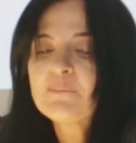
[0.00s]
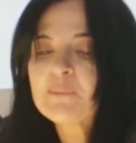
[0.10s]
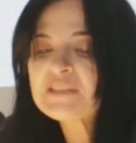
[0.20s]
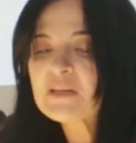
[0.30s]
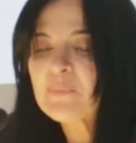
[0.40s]

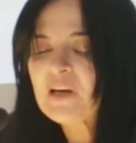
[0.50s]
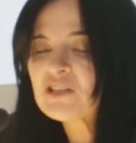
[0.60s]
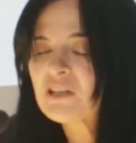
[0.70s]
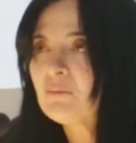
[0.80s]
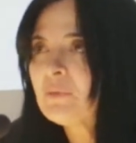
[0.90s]

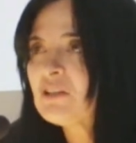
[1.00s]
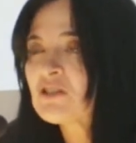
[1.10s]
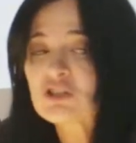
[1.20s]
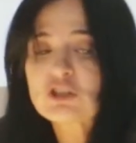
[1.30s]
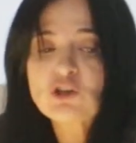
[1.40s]
participation
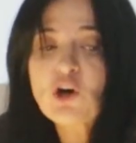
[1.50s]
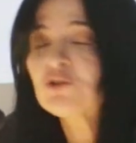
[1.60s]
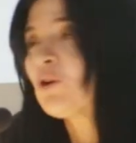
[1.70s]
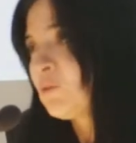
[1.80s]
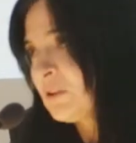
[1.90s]
means
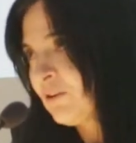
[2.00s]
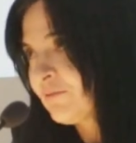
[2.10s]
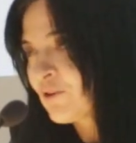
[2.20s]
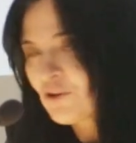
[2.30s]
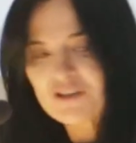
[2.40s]
not only,
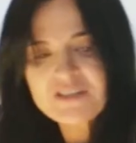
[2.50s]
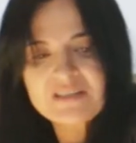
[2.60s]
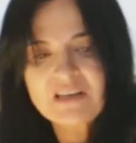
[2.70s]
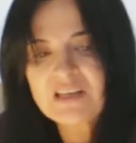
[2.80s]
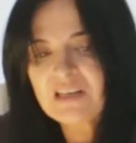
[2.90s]
of
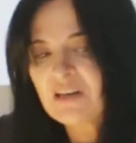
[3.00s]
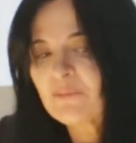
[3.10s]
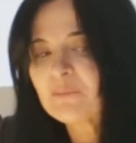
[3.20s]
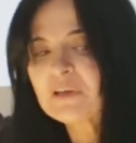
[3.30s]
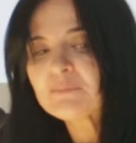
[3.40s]
course,
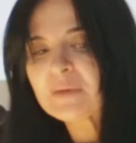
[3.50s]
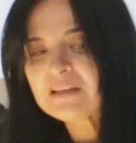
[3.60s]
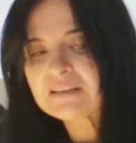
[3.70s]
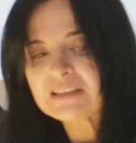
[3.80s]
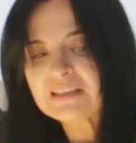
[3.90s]
but
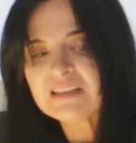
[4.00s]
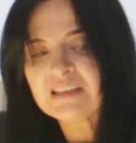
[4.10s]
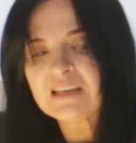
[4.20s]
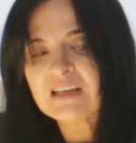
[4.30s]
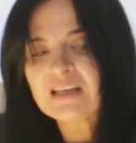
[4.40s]
mainly
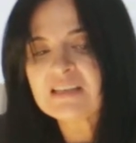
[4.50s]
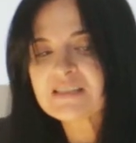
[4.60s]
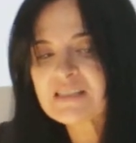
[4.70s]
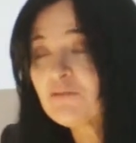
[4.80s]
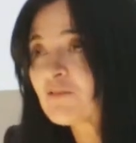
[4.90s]

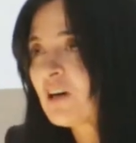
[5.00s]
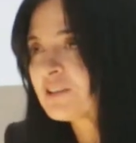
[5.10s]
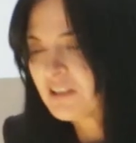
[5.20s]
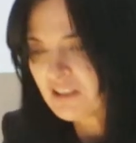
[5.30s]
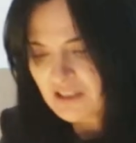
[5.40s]

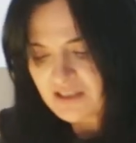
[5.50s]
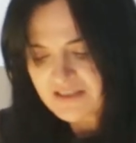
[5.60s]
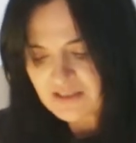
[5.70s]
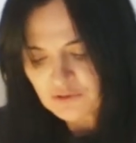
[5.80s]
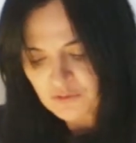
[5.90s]
safeguarding in
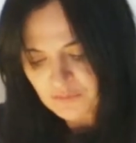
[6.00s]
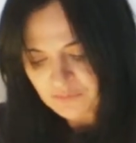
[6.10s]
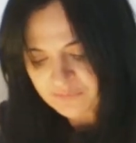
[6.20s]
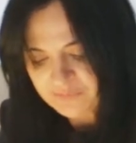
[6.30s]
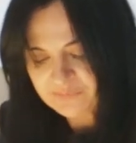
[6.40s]
situ,
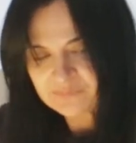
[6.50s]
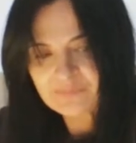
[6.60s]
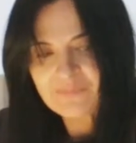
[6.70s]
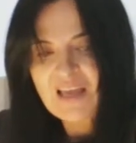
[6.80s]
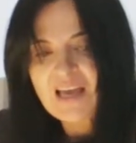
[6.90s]

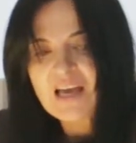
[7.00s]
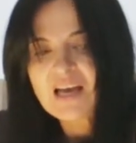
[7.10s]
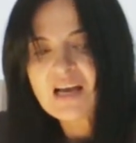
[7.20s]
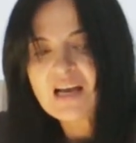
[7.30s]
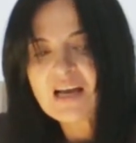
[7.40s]

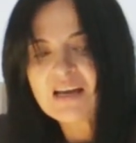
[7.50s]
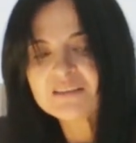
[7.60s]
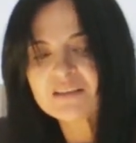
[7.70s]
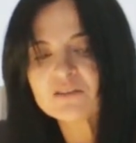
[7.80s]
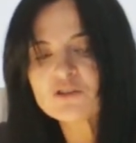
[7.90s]

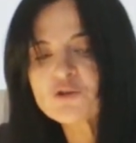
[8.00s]
and the